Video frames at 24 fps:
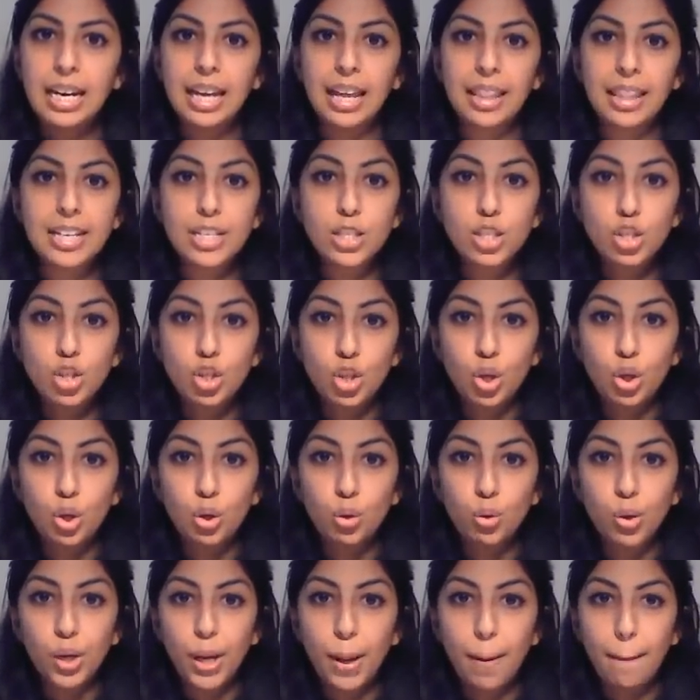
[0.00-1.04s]
Now there's
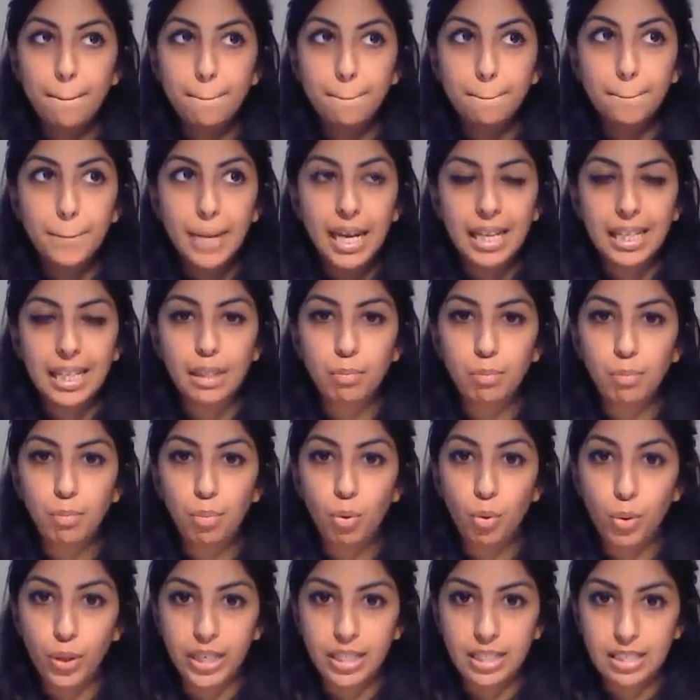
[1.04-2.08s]
two main
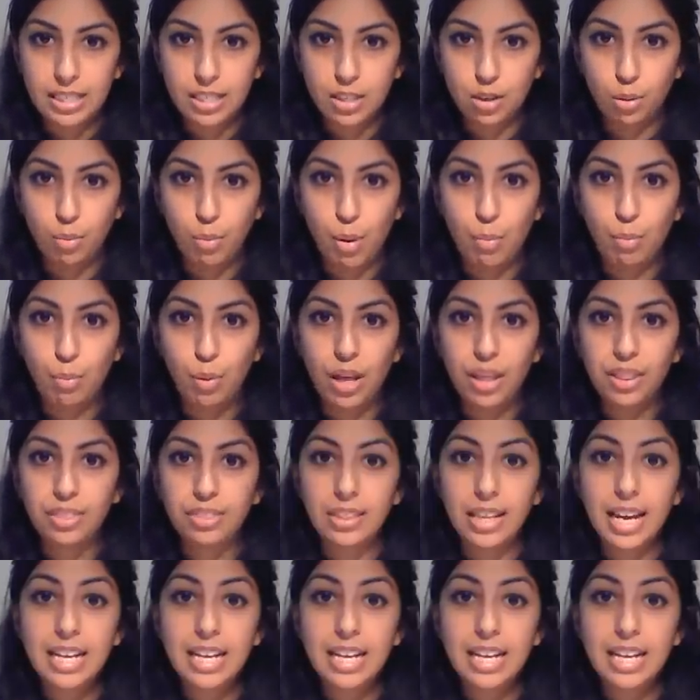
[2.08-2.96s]
points to remember.